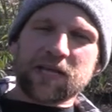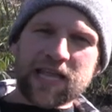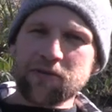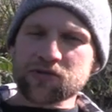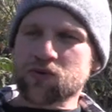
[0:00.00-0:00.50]

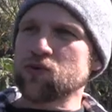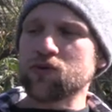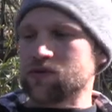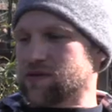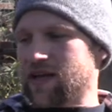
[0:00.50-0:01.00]
and that was
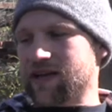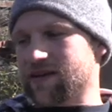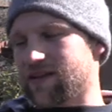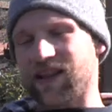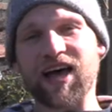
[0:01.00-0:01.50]
cool.
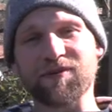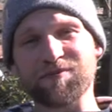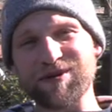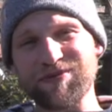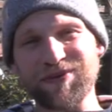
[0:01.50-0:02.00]
Like a lot of
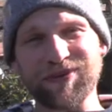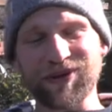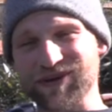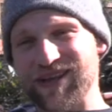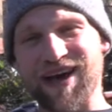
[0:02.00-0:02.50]
people will
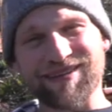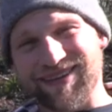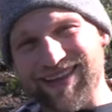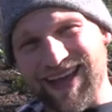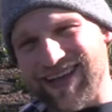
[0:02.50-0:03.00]
look down
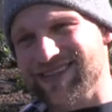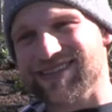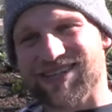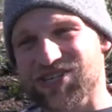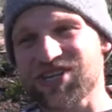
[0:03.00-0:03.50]
on that as
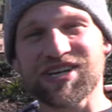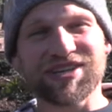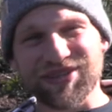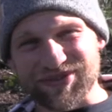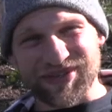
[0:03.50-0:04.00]
like
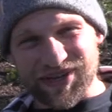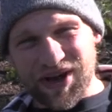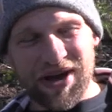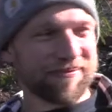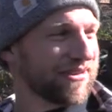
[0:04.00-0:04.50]
cheating using
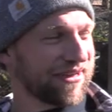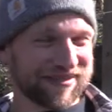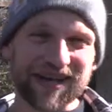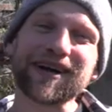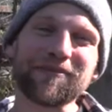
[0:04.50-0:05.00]
comps, and I'll
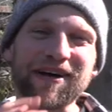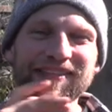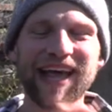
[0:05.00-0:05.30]
talk about